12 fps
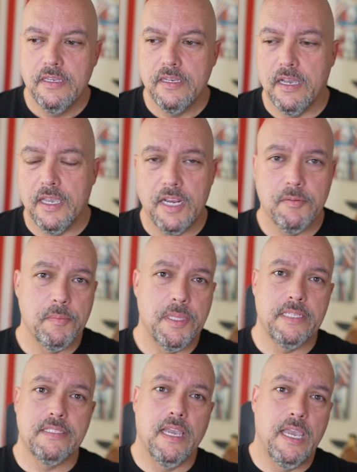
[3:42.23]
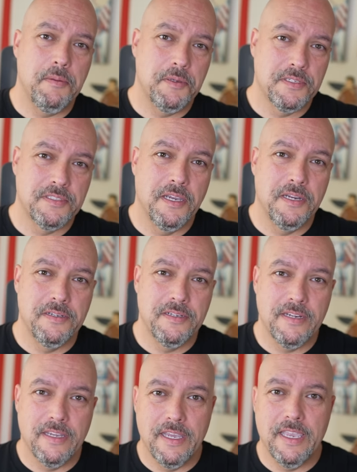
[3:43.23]
Uh, hey, remember that time your
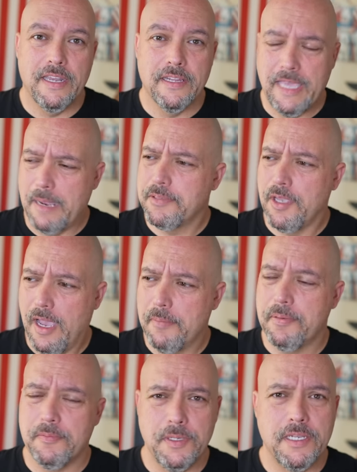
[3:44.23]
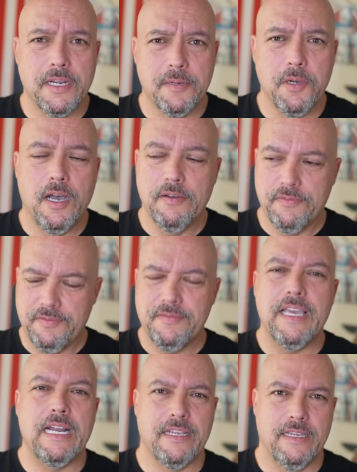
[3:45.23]
son uh, had a laptop and we got him off?
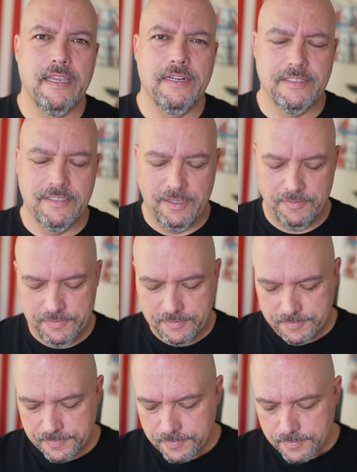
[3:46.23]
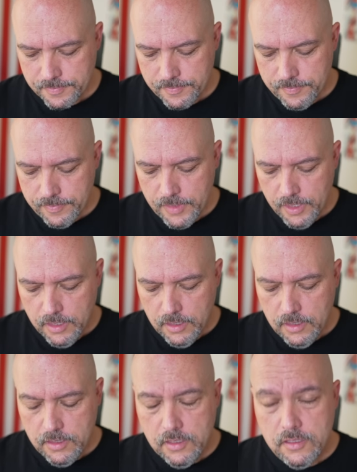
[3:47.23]
That kind of stuff.
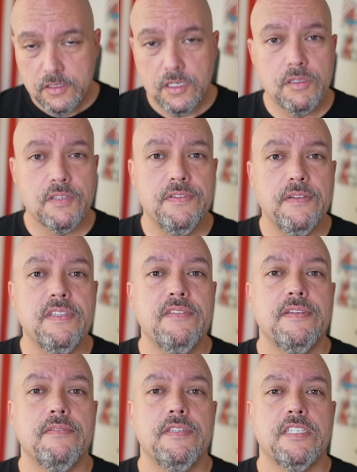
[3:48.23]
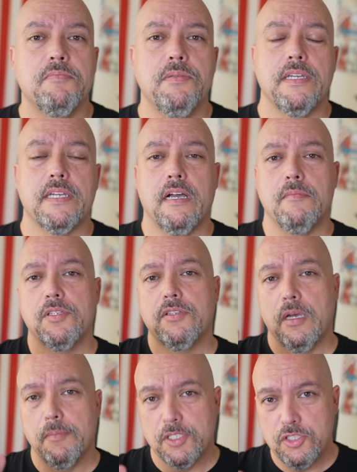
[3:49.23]
So it's a 50-50 split. Now, I'm,
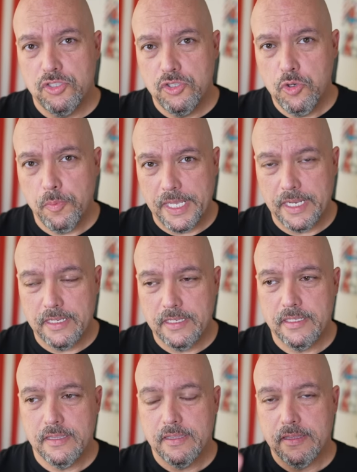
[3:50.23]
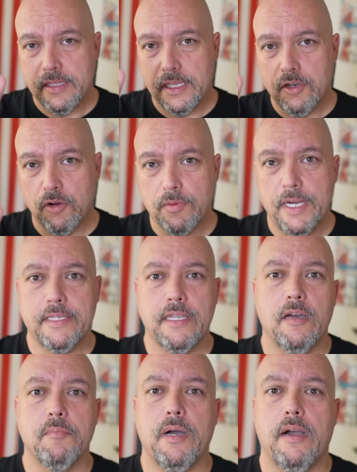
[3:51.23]
I'm assuming they go right
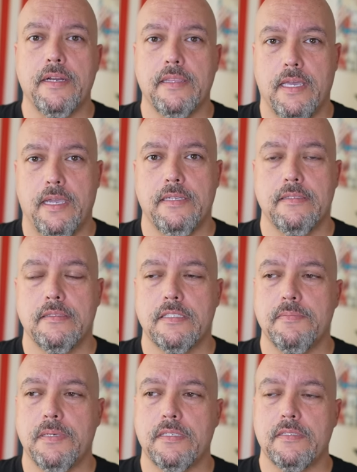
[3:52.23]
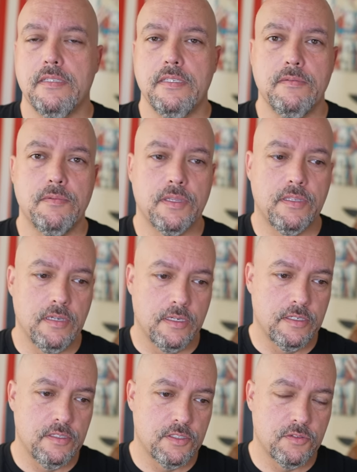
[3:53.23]
down party lines, especially with
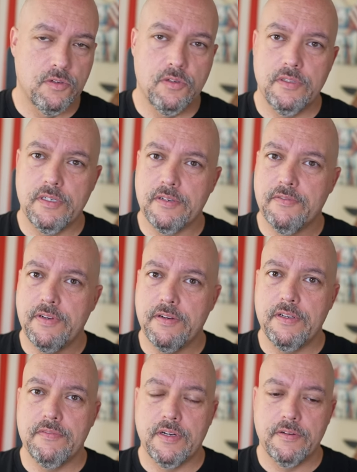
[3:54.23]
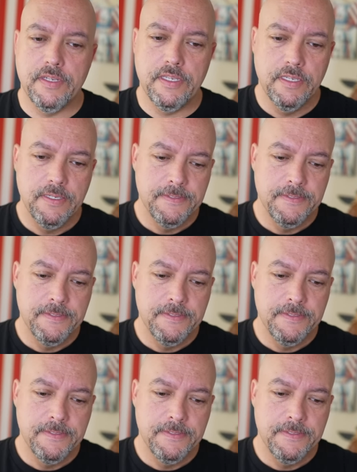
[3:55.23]
gun control. They're very, very